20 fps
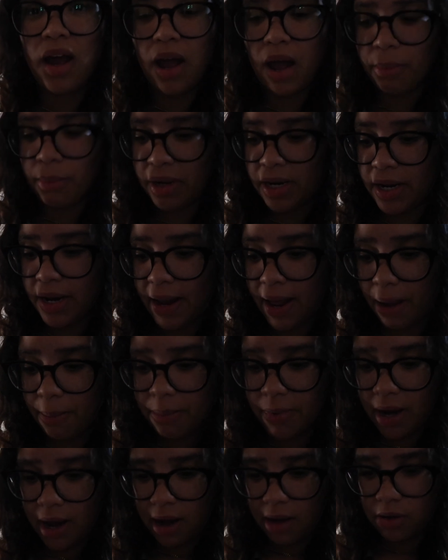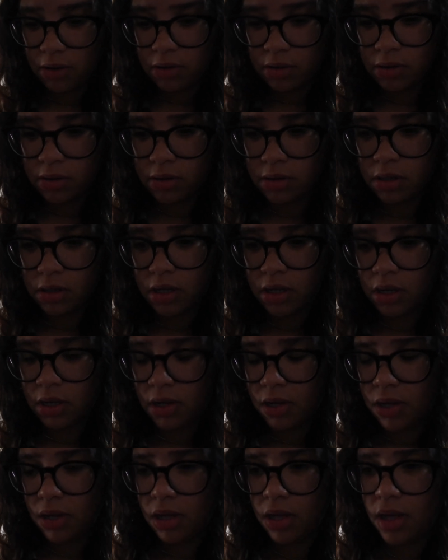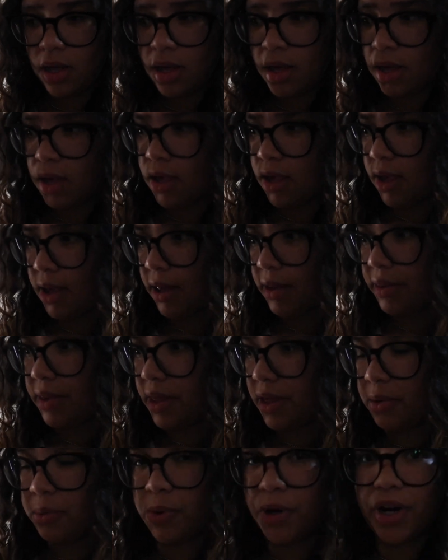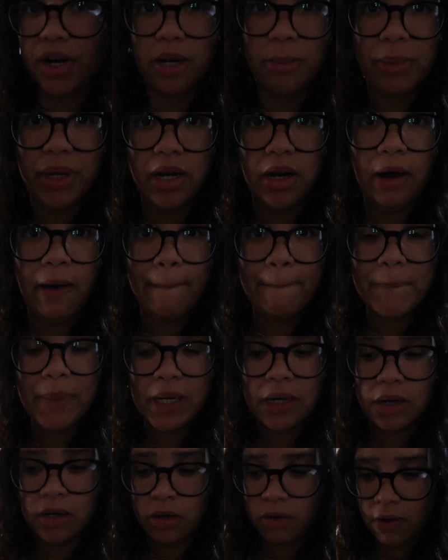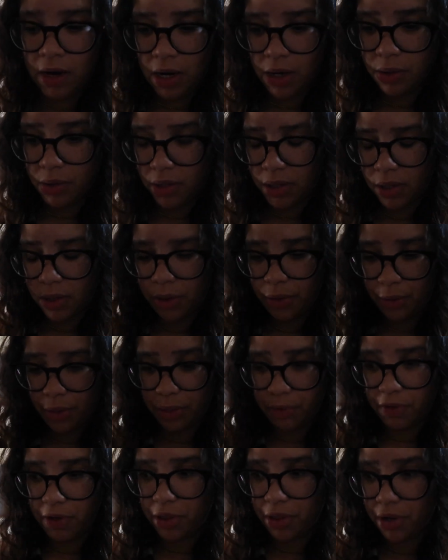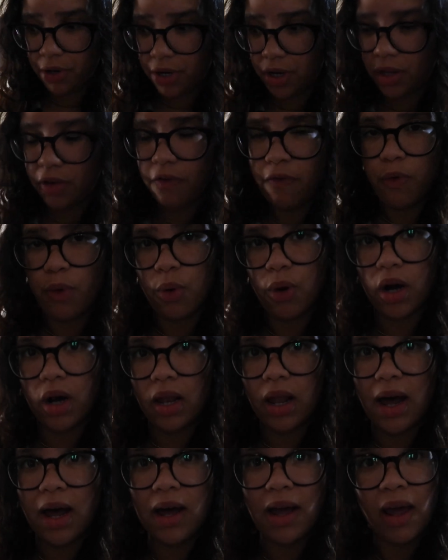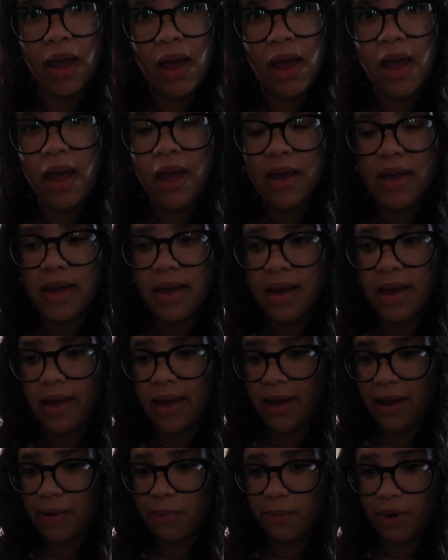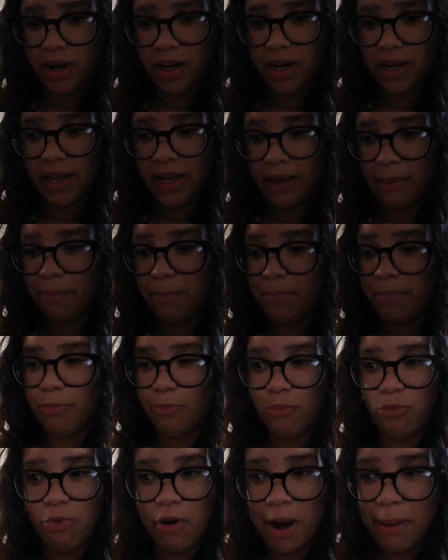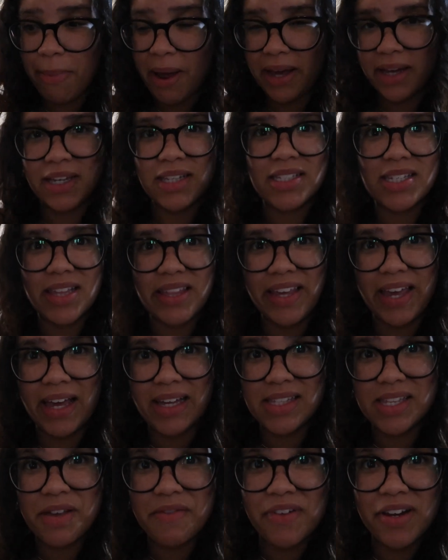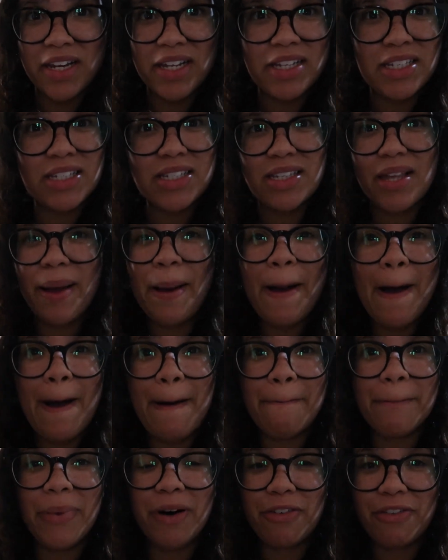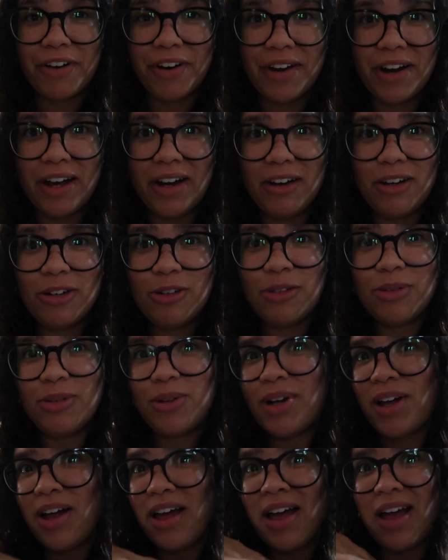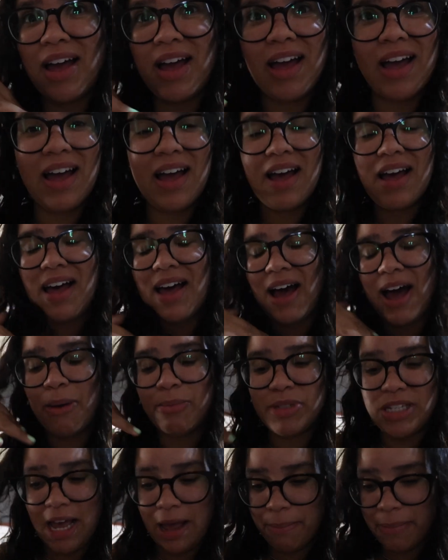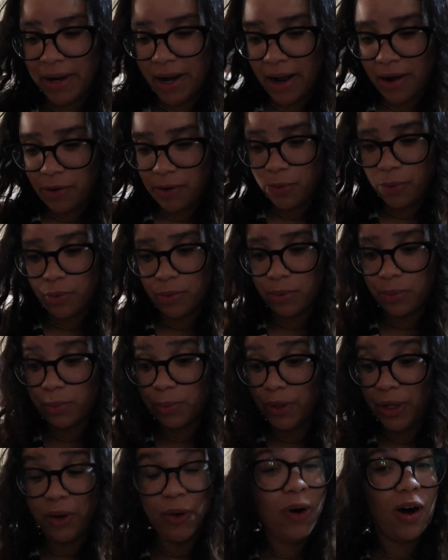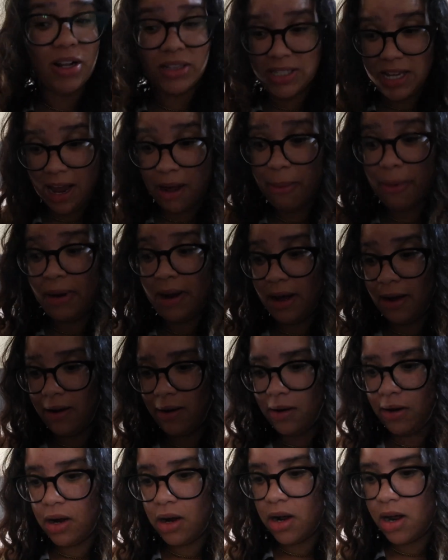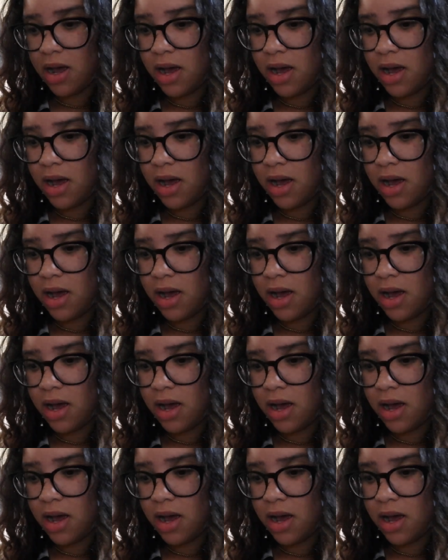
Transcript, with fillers: I'm gonna nap now and then we're gonna meet up around 3 30, 4 o'clock and we're gonna get right back into the activities. But for now, I'm tapping out. We all tapping out.